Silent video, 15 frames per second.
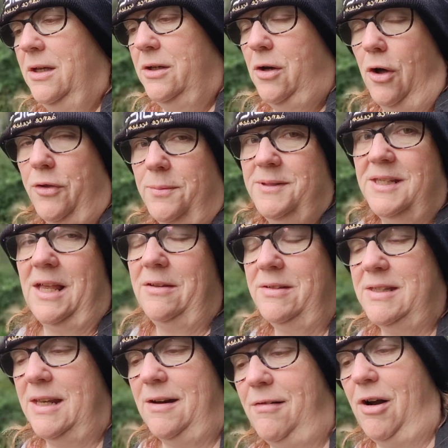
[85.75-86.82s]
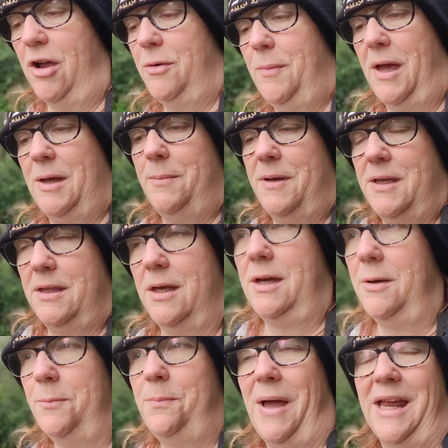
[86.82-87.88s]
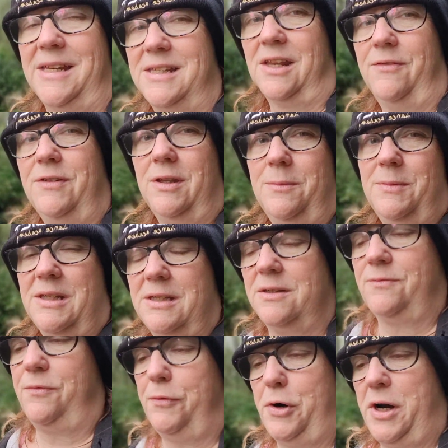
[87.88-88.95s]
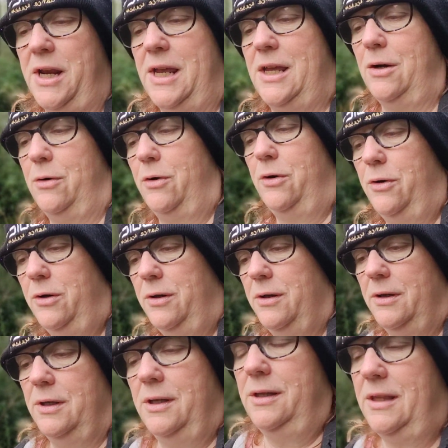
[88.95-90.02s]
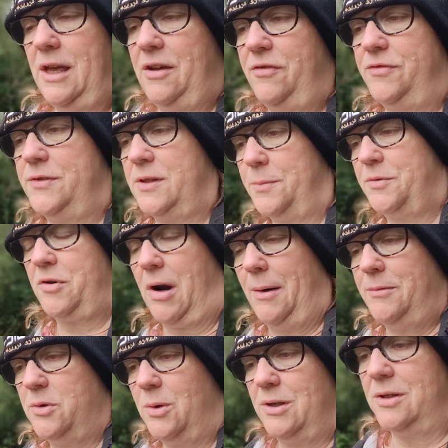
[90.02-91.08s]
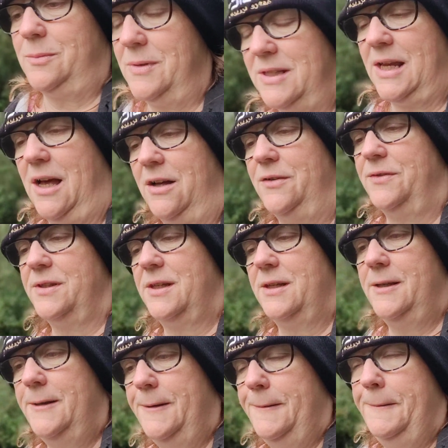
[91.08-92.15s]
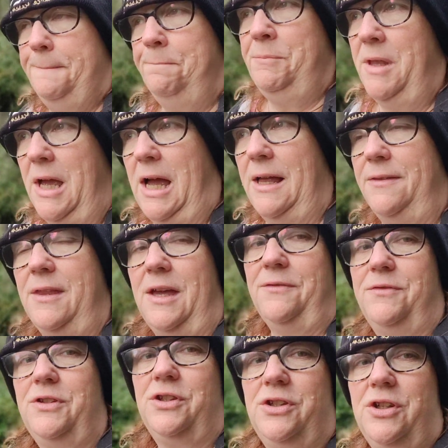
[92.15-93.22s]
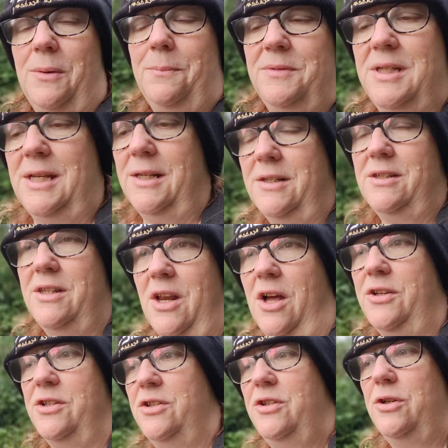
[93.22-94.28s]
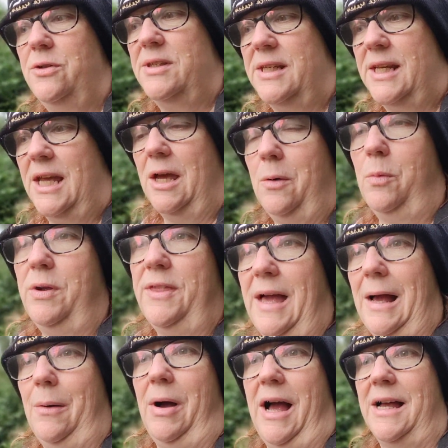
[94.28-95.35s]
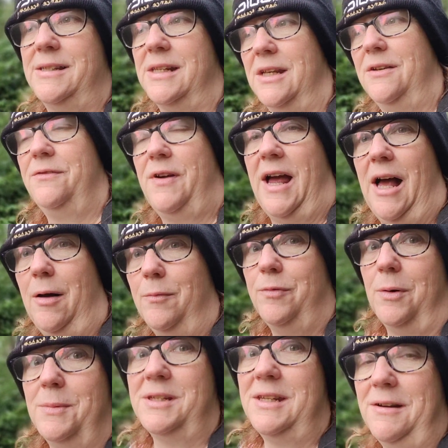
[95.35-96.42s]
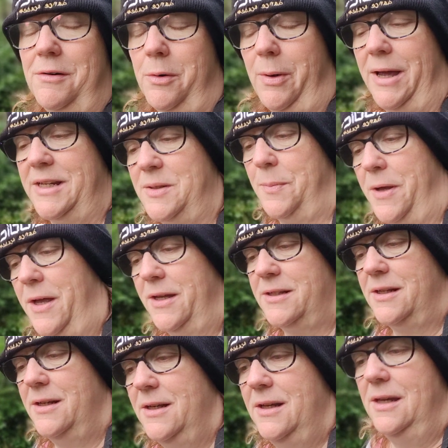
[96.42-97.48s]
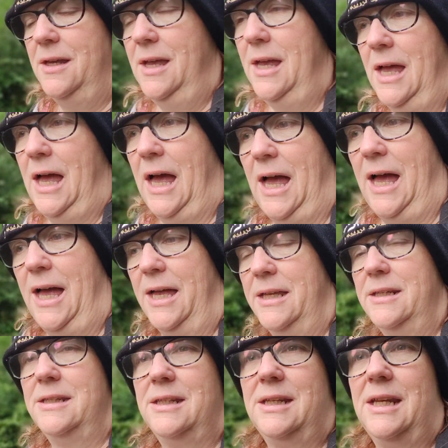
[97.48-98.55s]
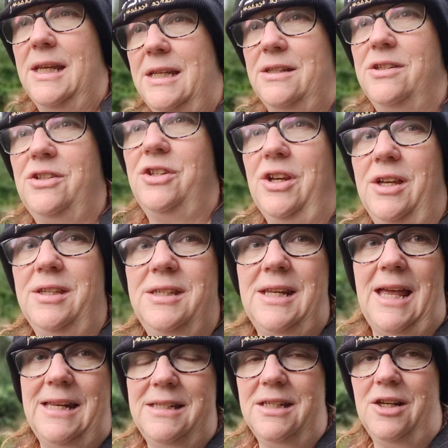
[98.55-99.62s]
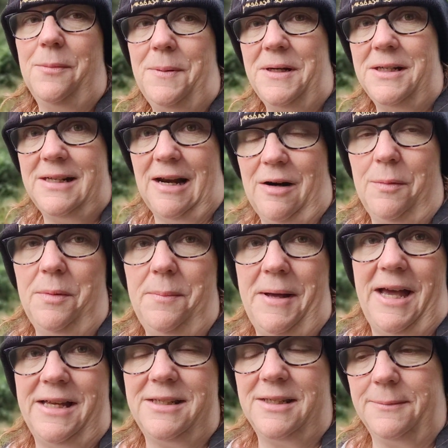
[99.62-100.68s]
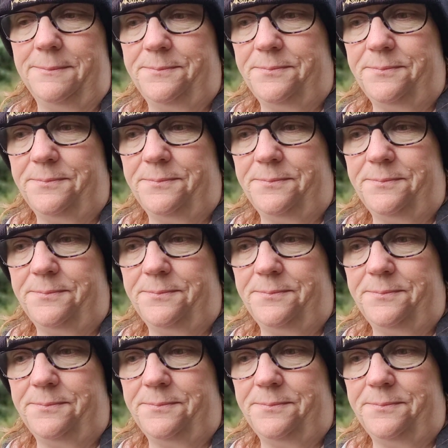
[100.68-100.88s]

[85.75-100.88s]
got themselves Xero, maybe a bank's given them it free or they've subscribed to it themselves, and they've jumped in and started using it without asking for help from a Xero expert, and it's just ended up in a terrible mess.